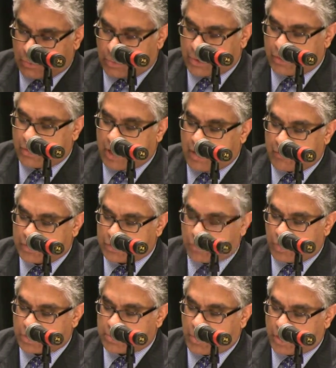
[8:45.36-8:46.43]
What are your average
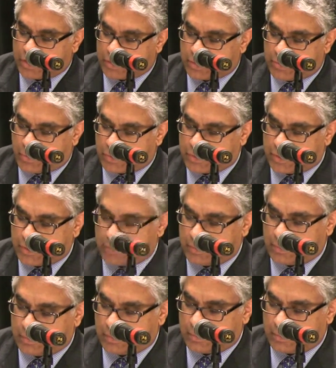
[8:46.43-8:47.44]
gross margins per SKU?